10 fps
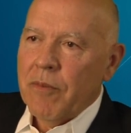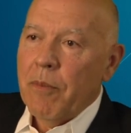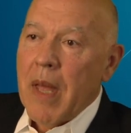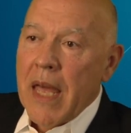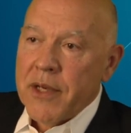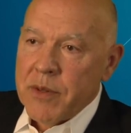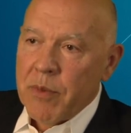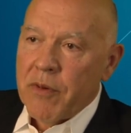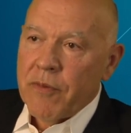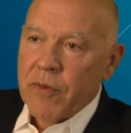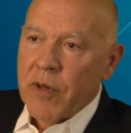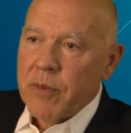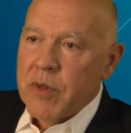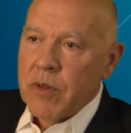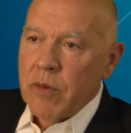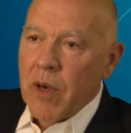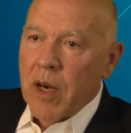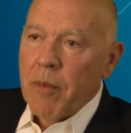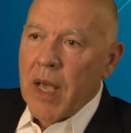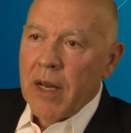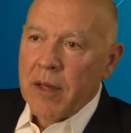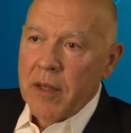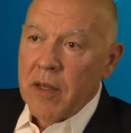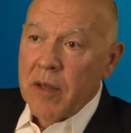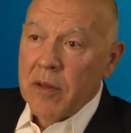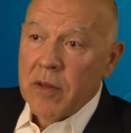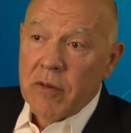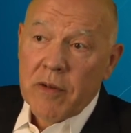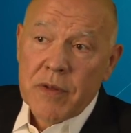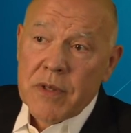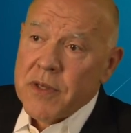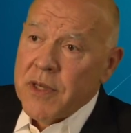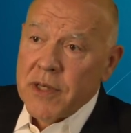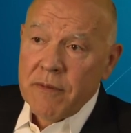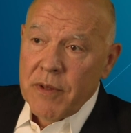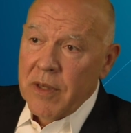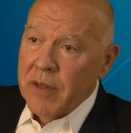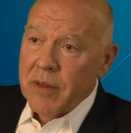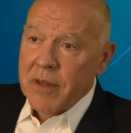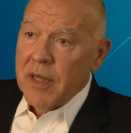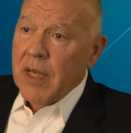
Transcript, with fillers: management reforms to automatically yield or even successfully yield.